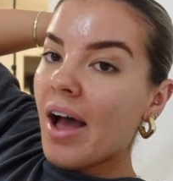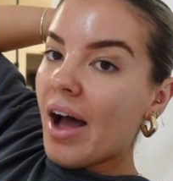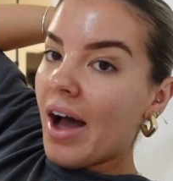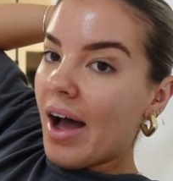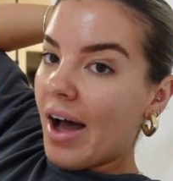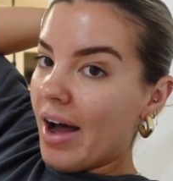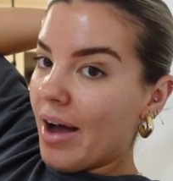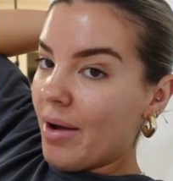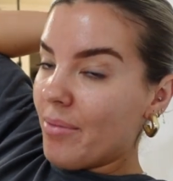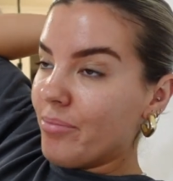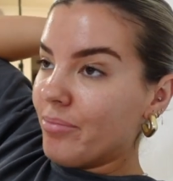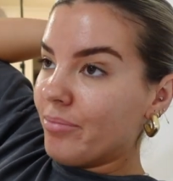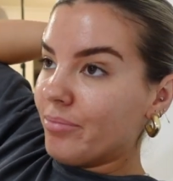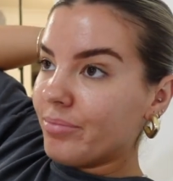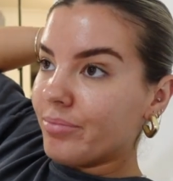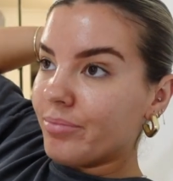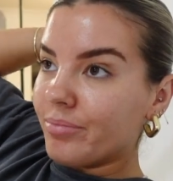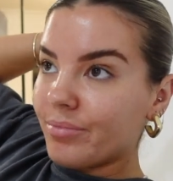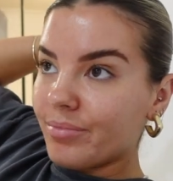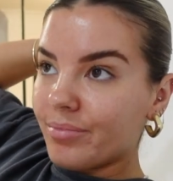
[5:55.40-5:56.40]

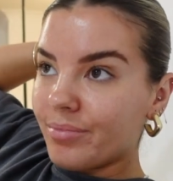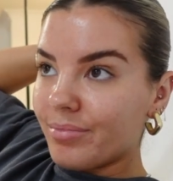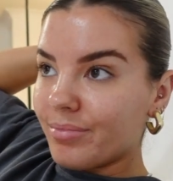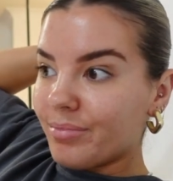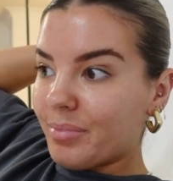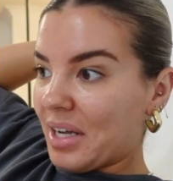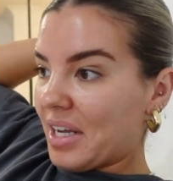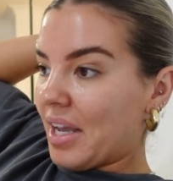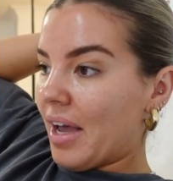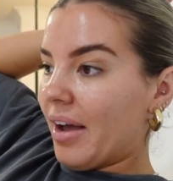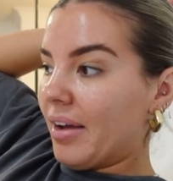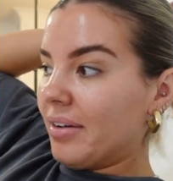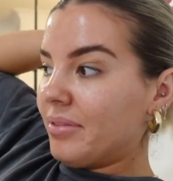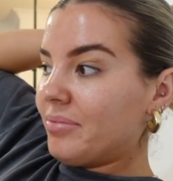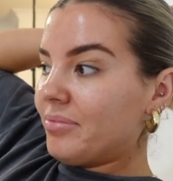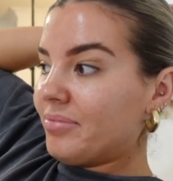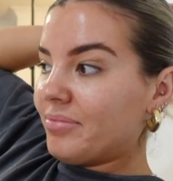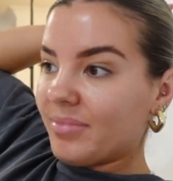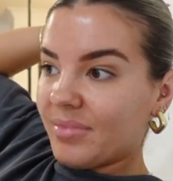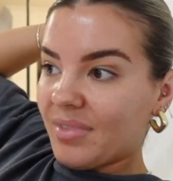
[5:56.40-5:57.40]
um, but yeah
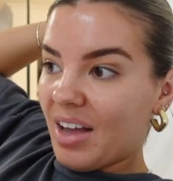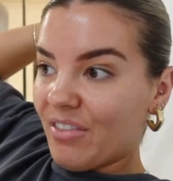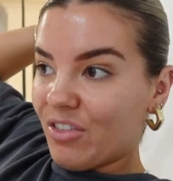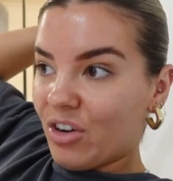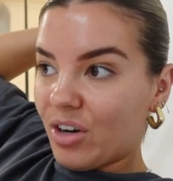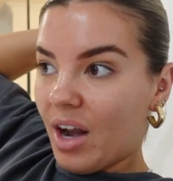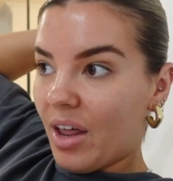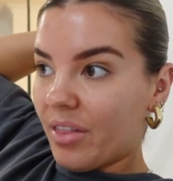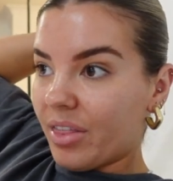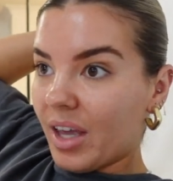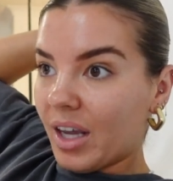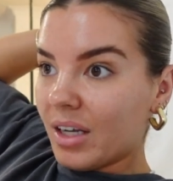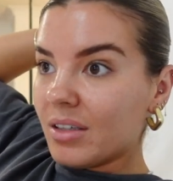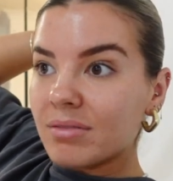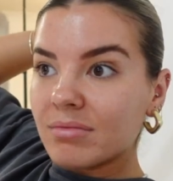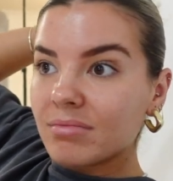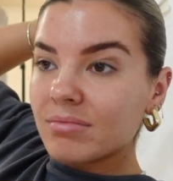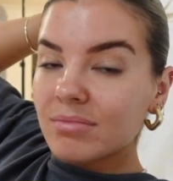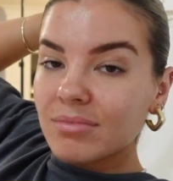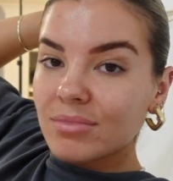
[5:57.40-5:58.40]
I've got nothing
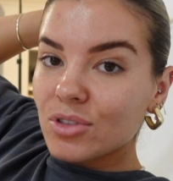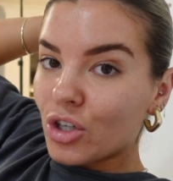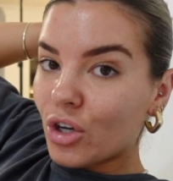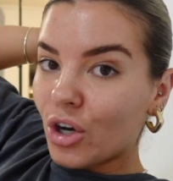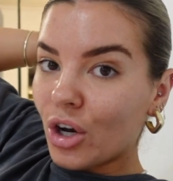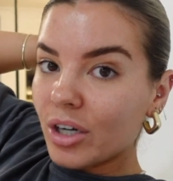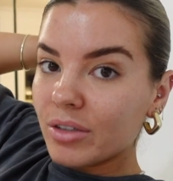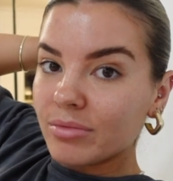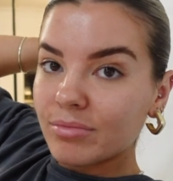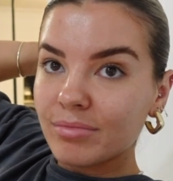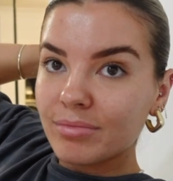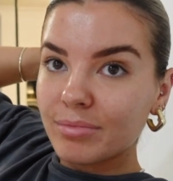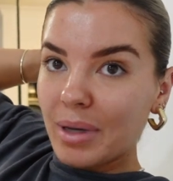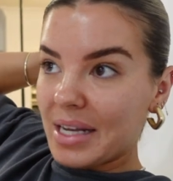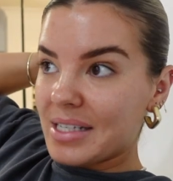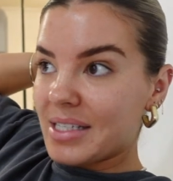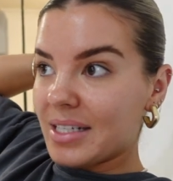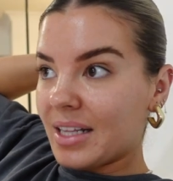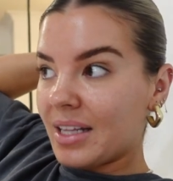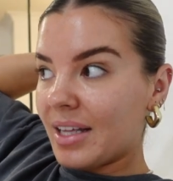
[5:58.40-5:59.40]
to do
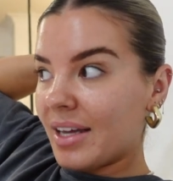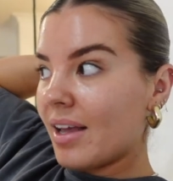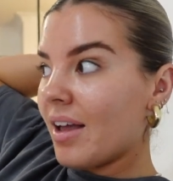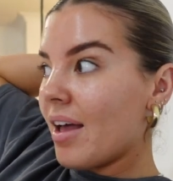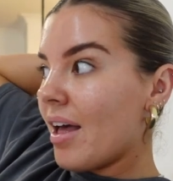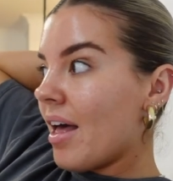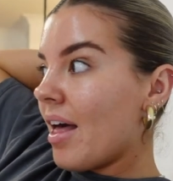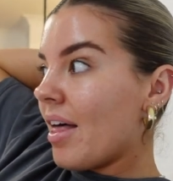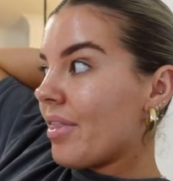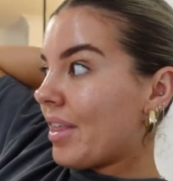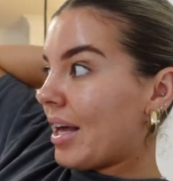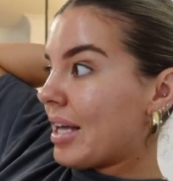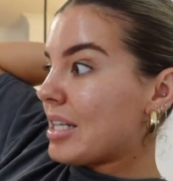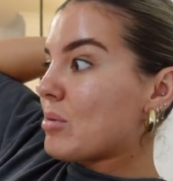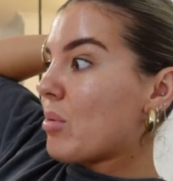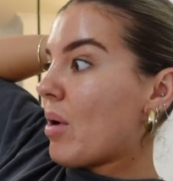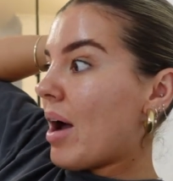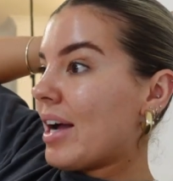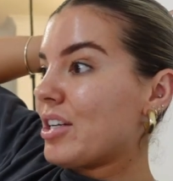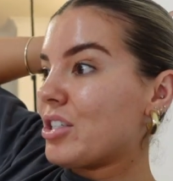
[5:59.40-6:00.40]
basically
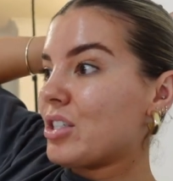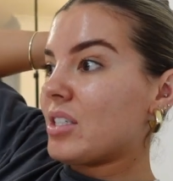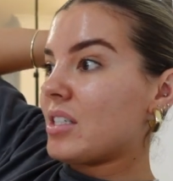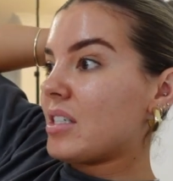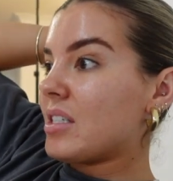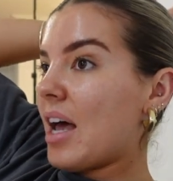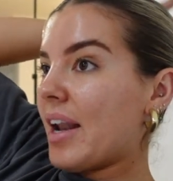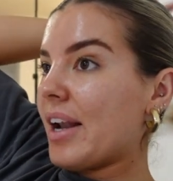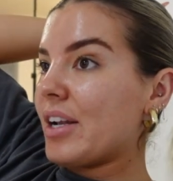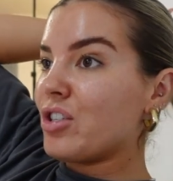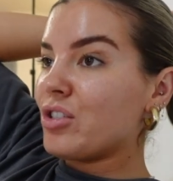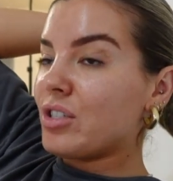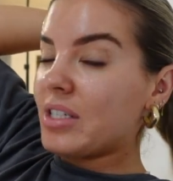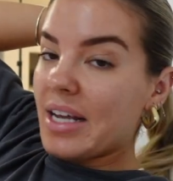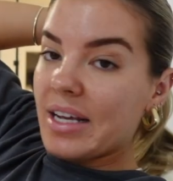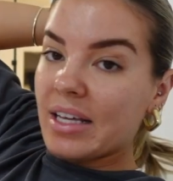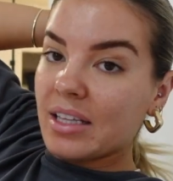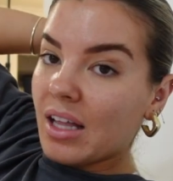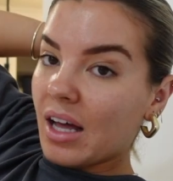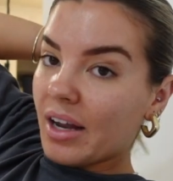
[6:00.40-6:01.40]
that's why I just decided
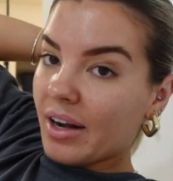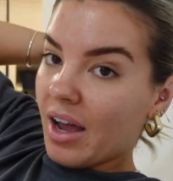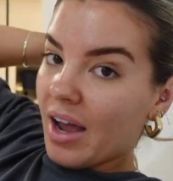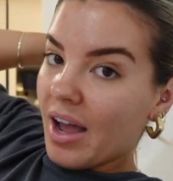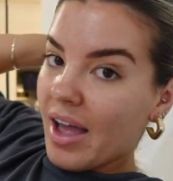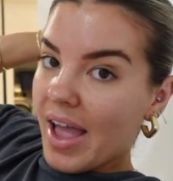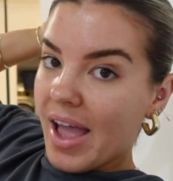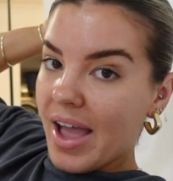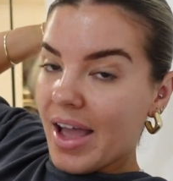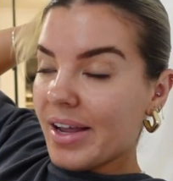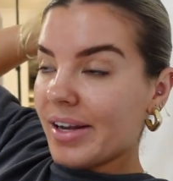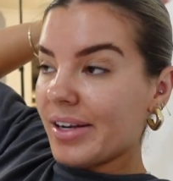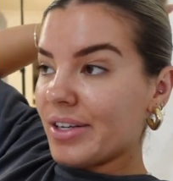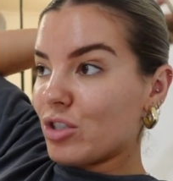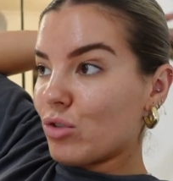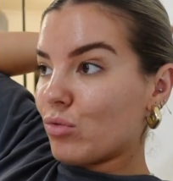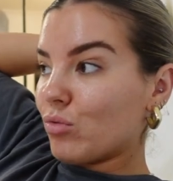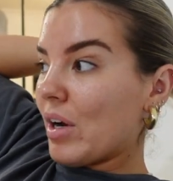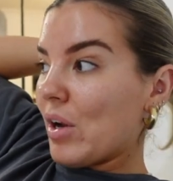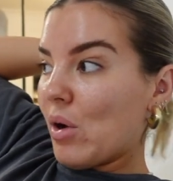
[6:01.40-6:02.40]
to declutter
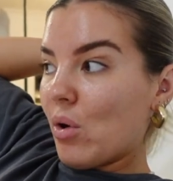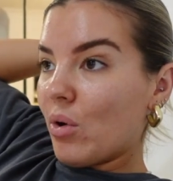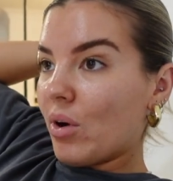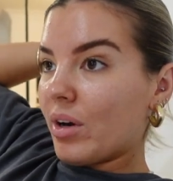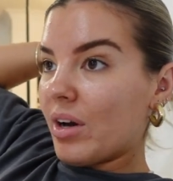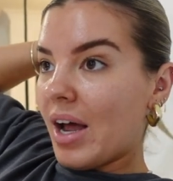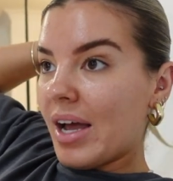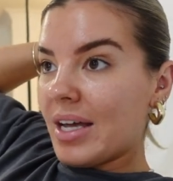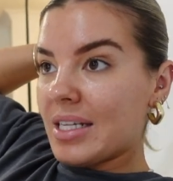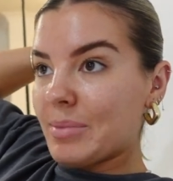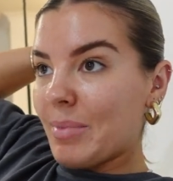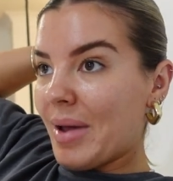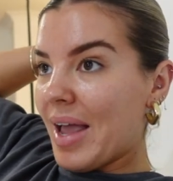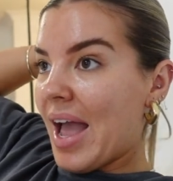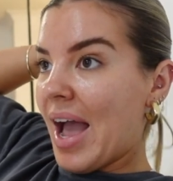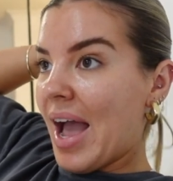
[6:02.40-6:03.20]
and reorganize my